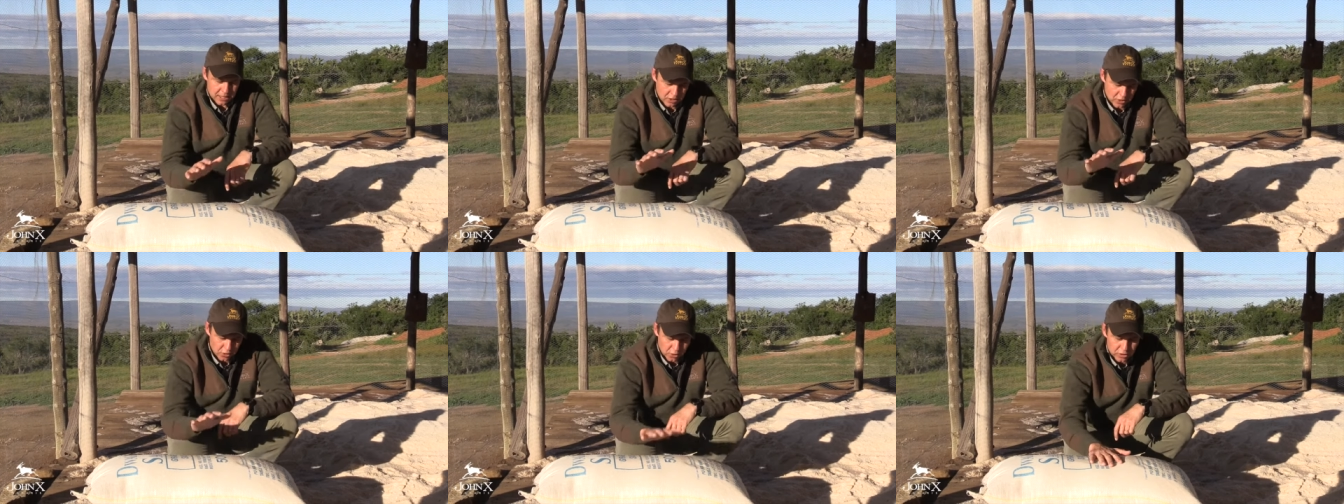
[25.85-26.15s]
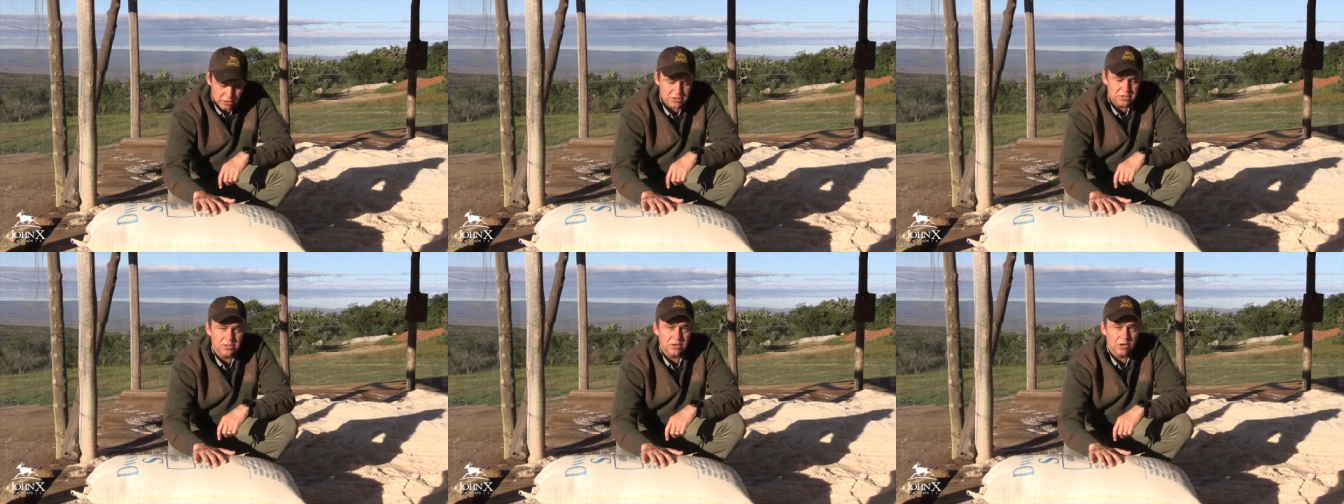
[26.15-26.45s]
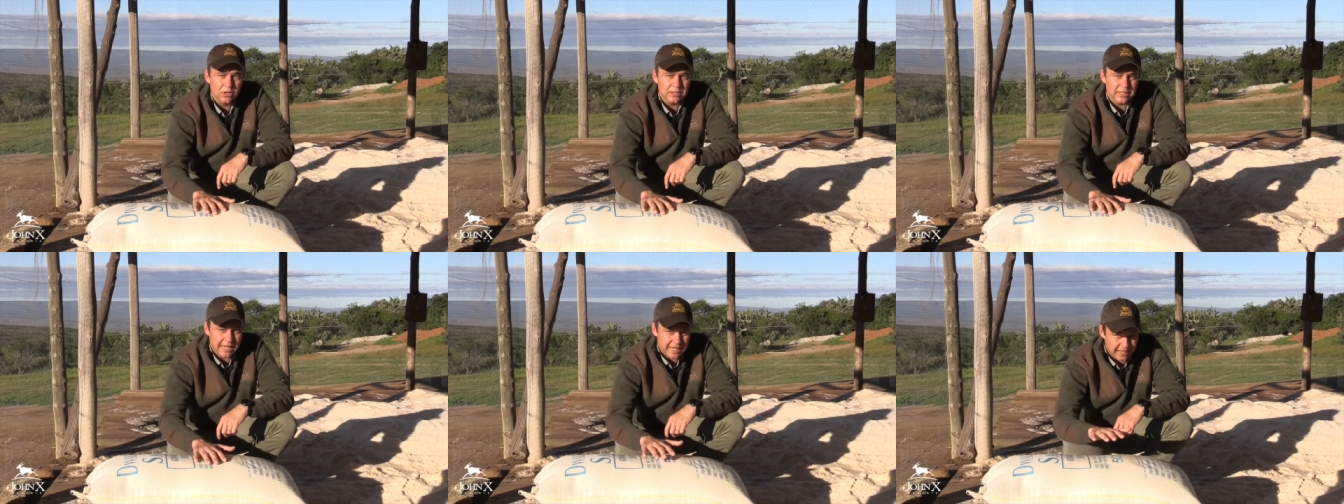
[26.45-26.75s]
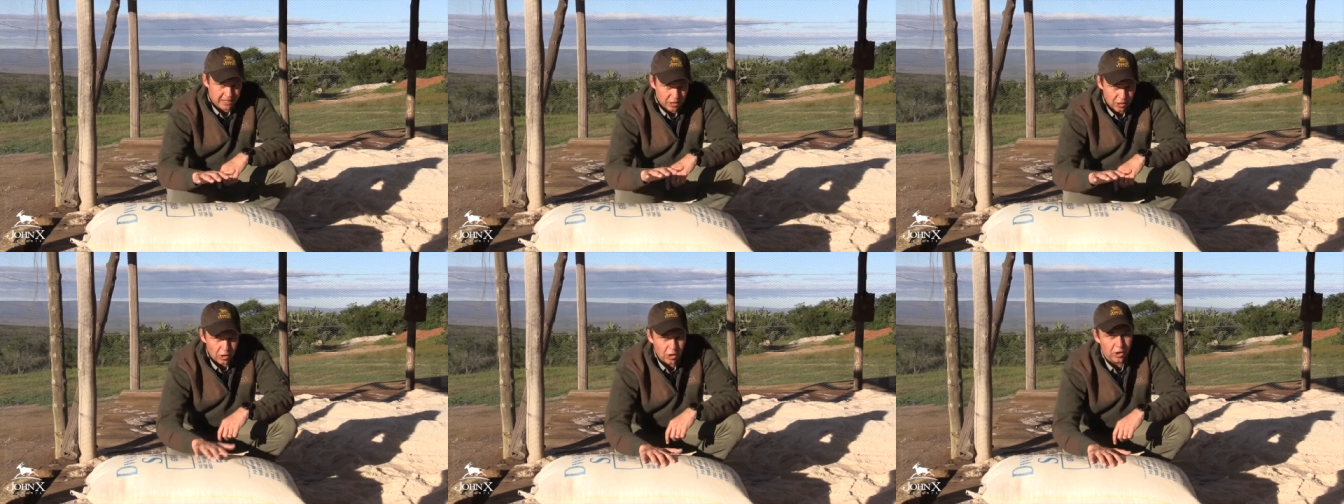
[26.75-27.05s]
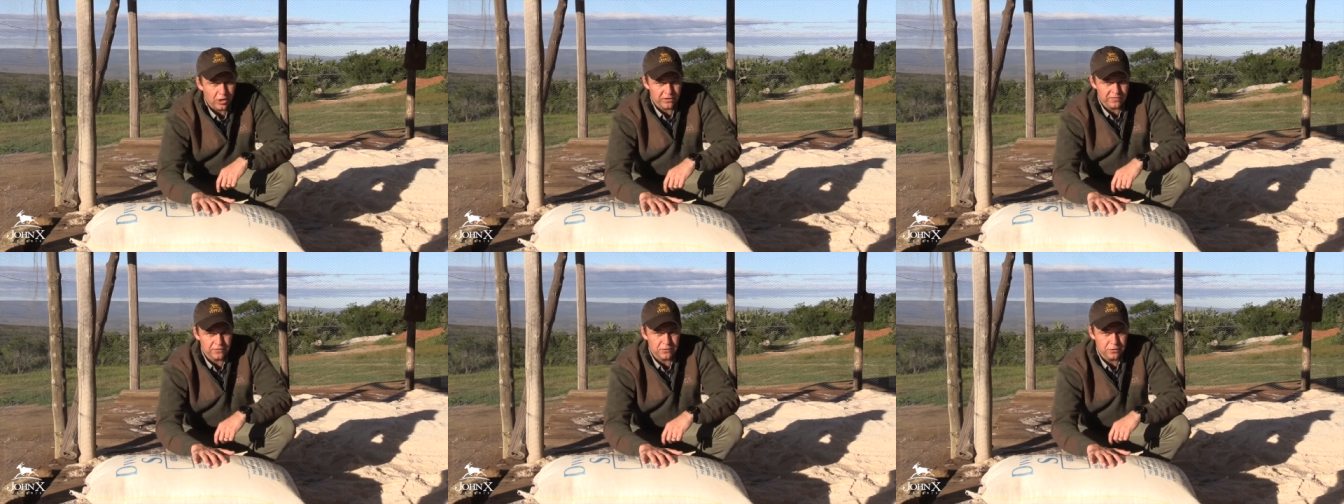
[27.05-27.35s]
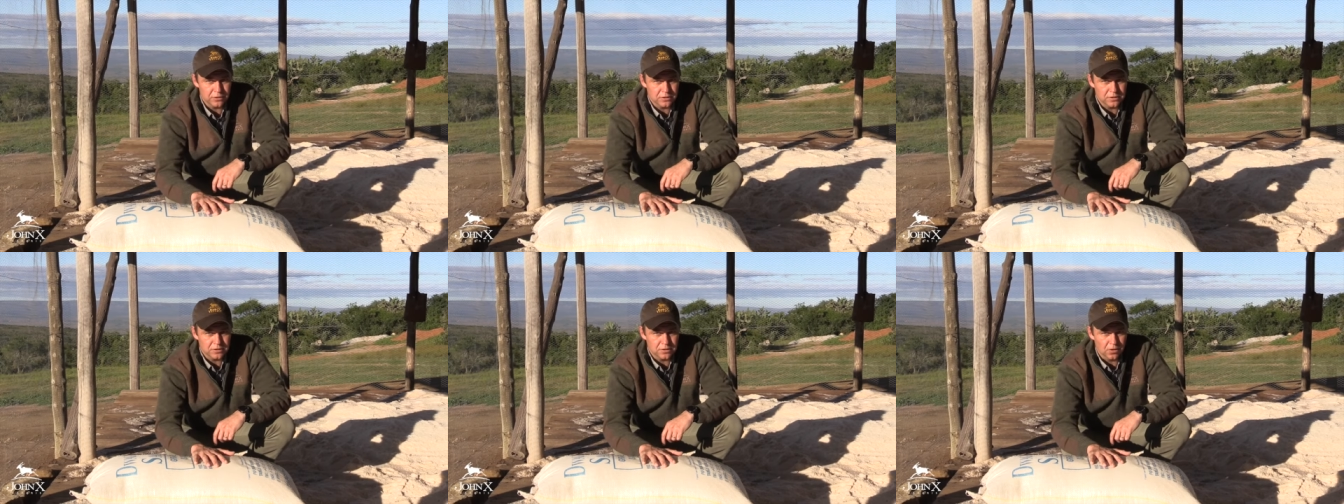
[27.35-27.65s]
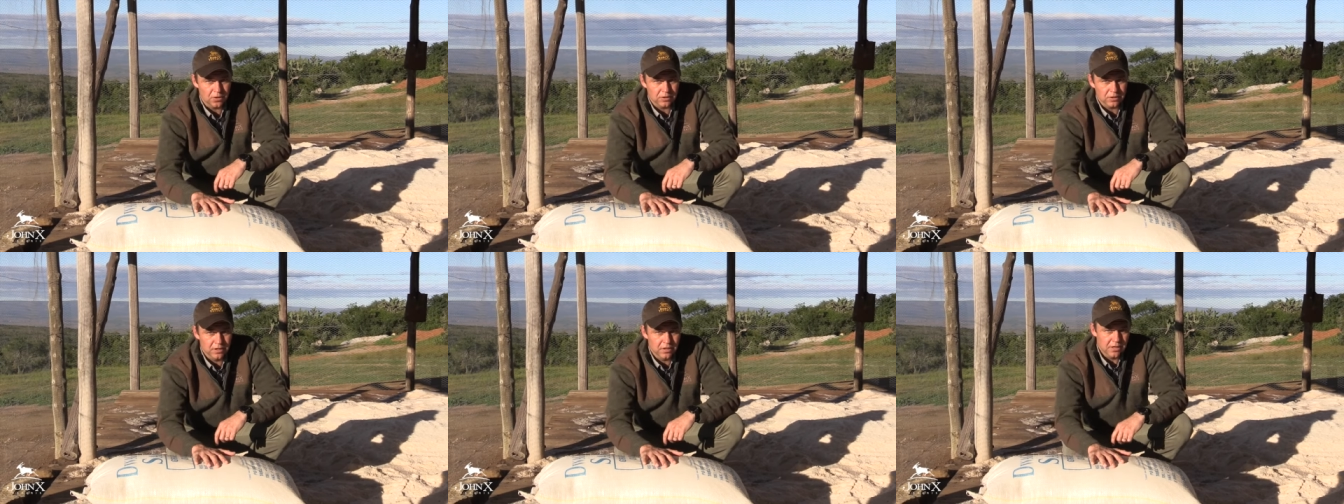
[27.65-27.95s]
Good salt and a lot of good
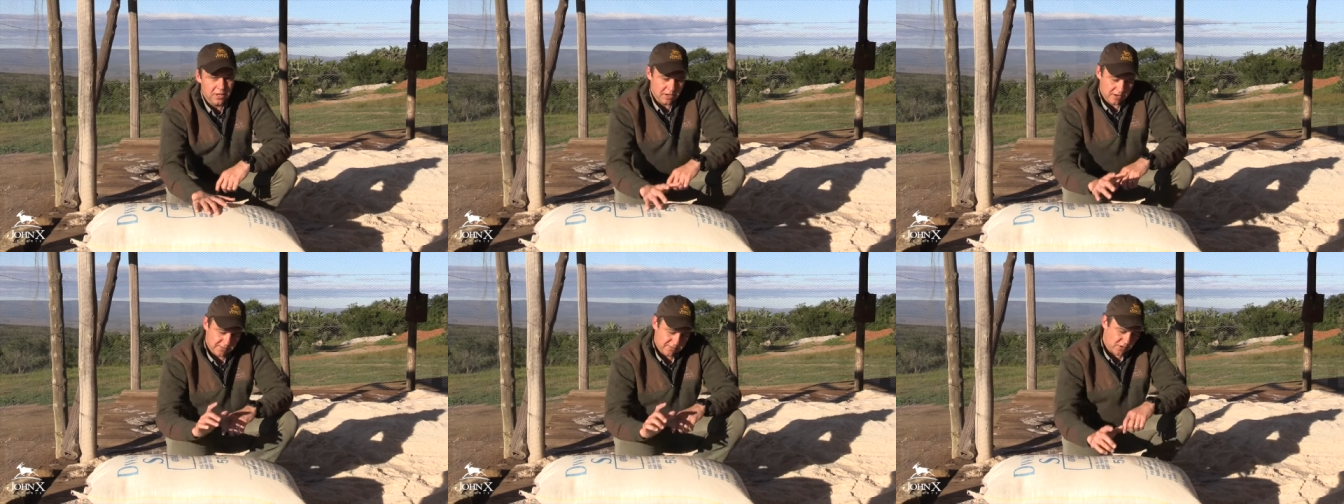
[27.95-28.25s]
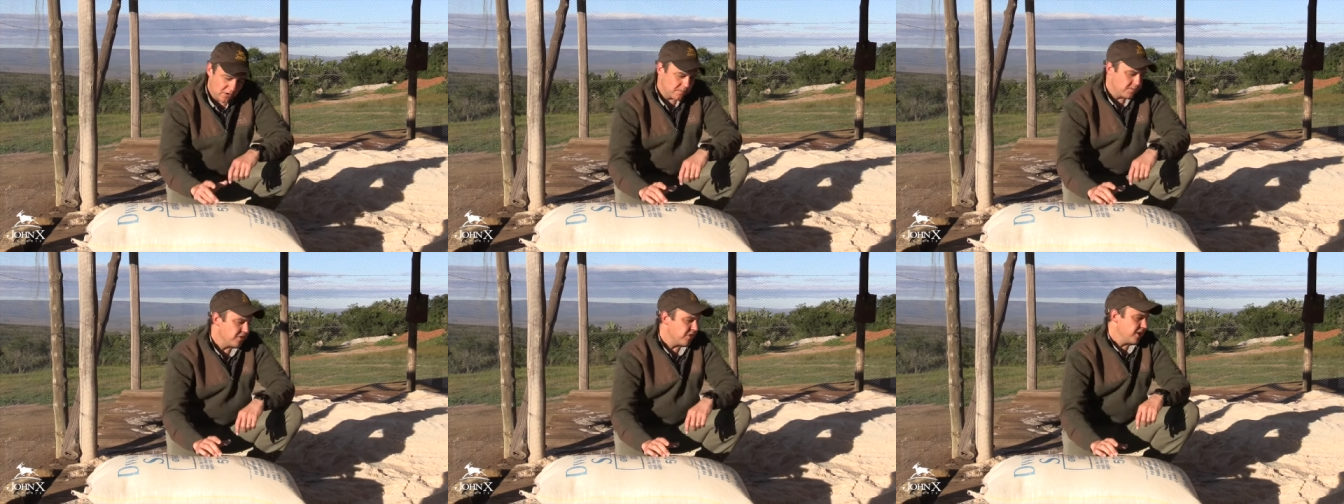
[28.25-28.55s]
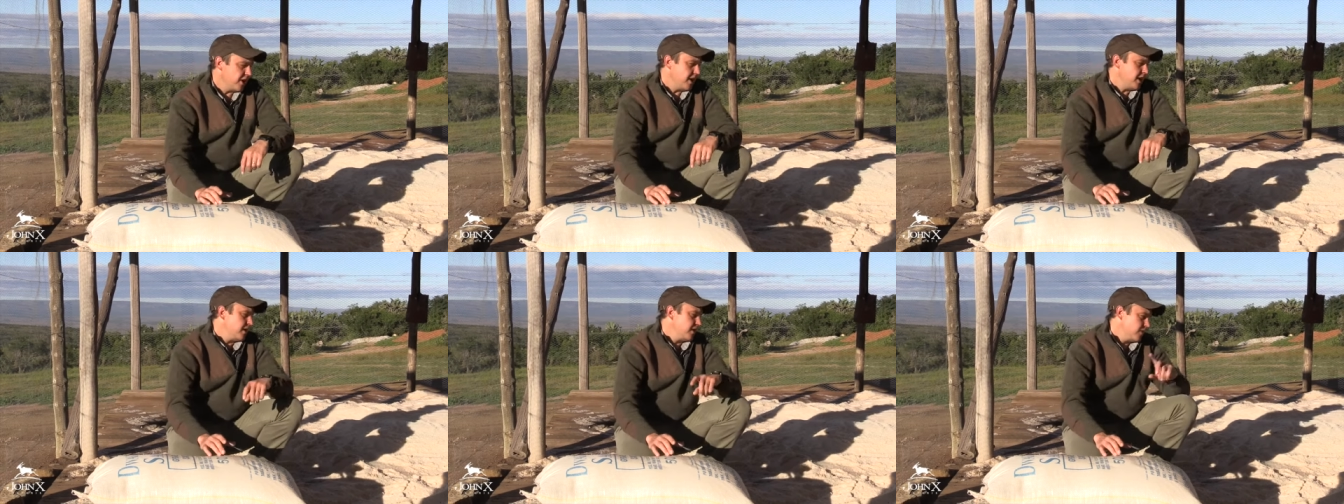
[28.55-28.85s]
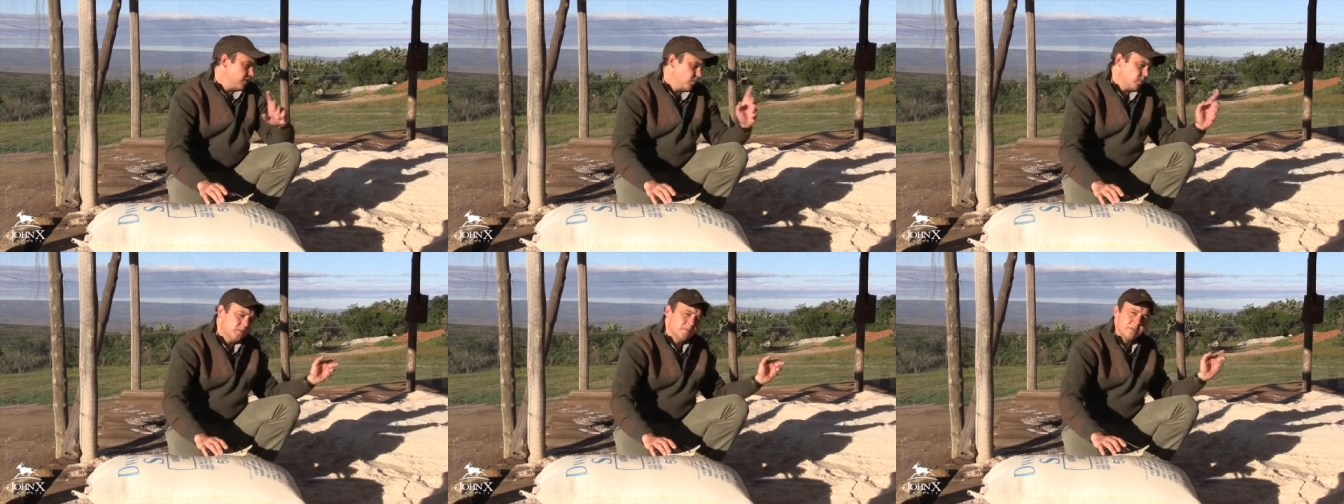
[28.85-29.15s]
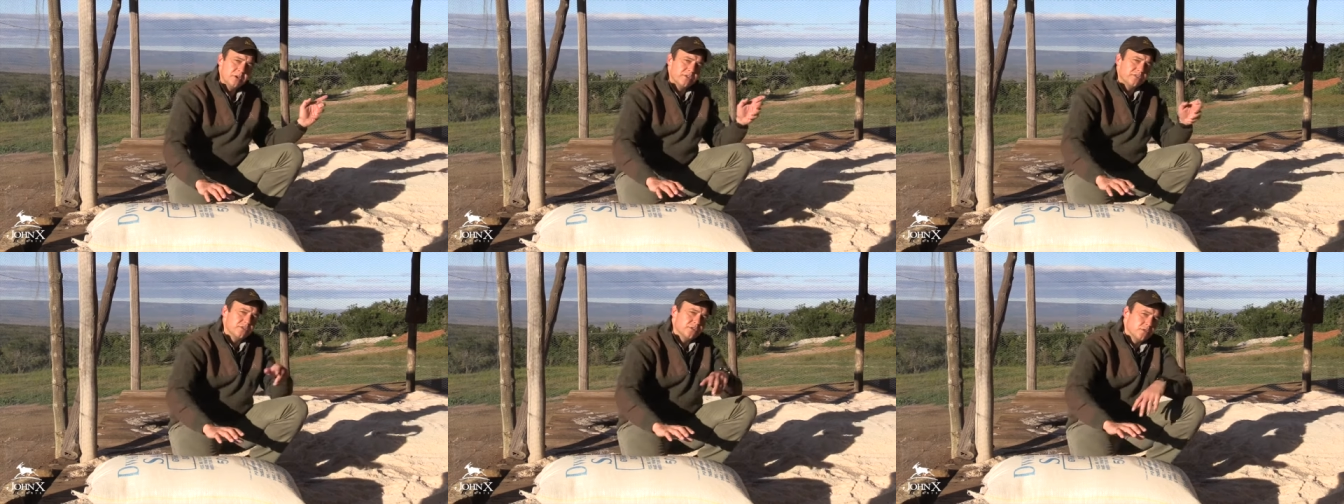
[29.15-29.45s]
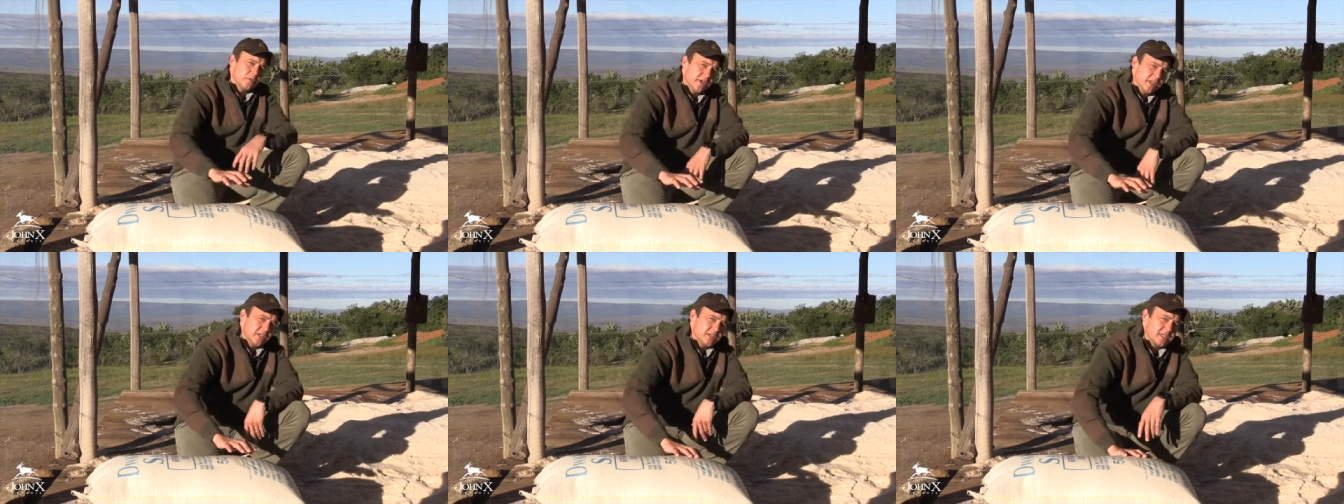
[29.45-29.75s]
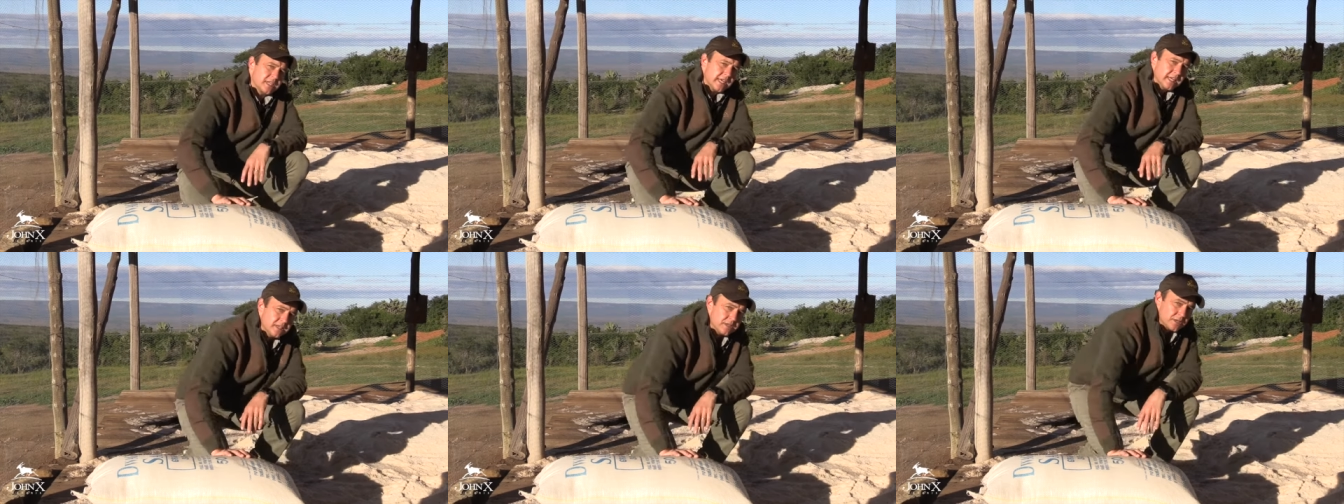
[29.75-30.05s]
salt. From there, we'll move to where the
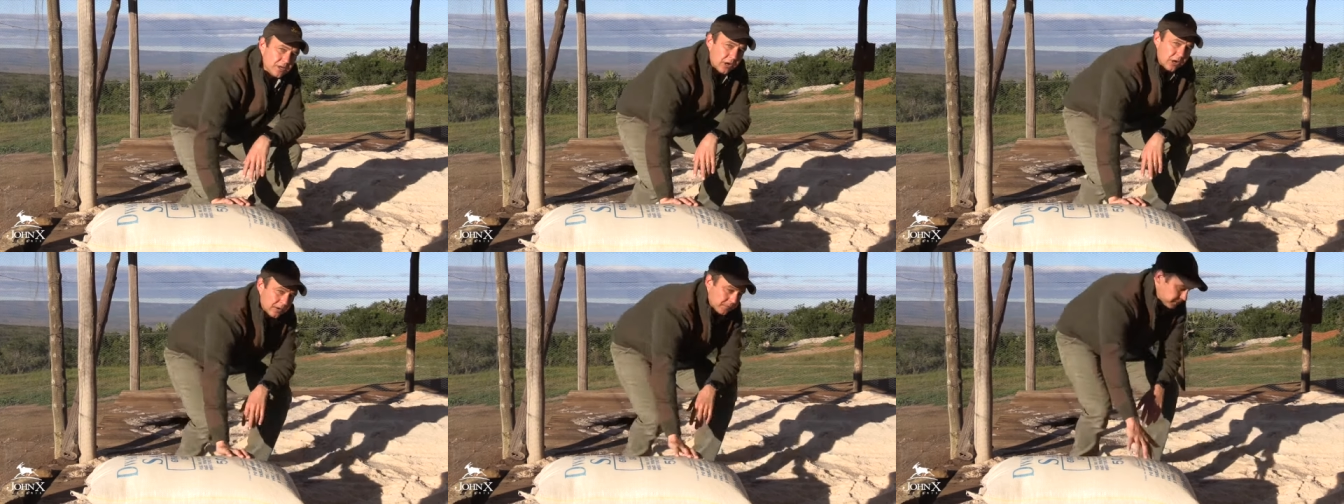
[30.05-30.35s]
skins are.